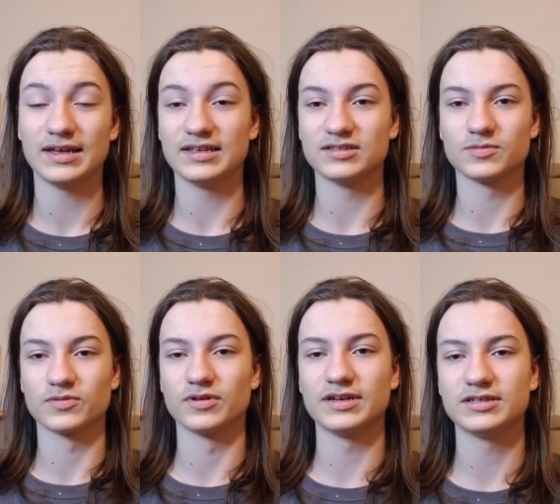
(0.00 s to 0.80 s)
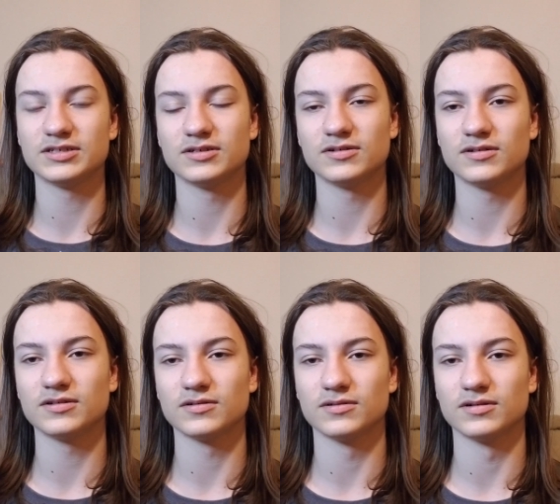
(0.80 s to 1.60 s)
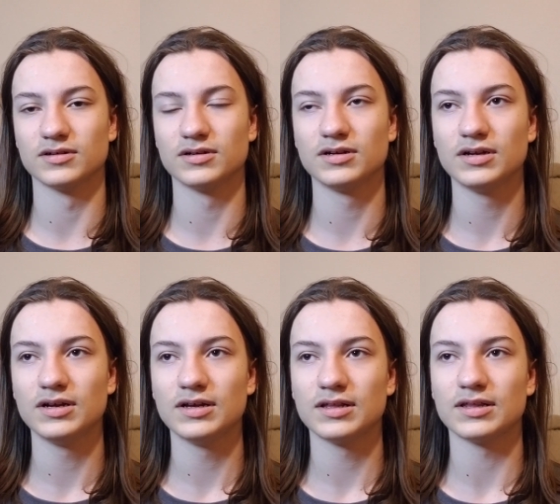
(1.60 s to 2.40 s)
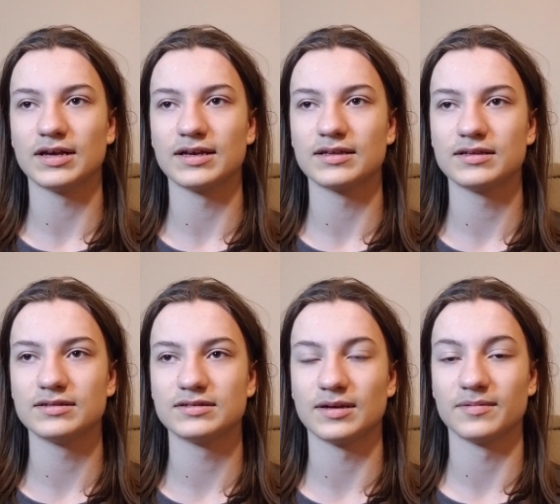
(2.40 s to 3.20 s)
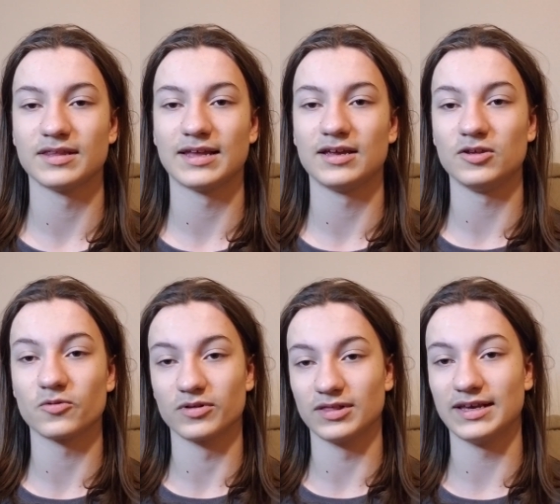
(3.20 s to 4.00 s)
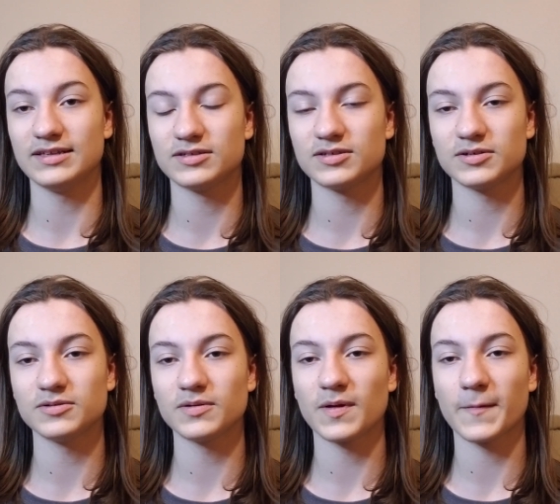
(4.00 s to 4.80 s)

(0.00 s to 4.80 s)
inspirational or like something that you relate to,